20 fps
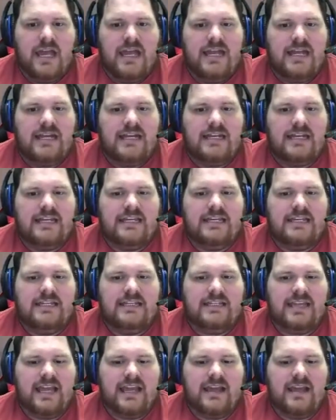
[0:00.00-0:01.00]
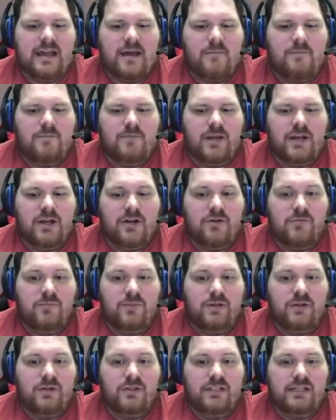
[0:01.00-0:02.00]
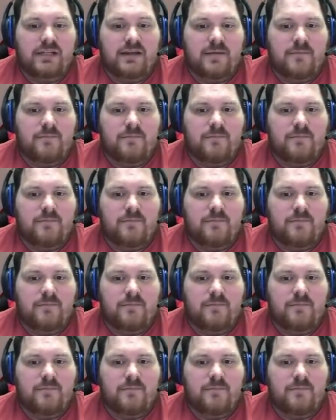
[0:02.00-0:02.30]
It is a bigger building,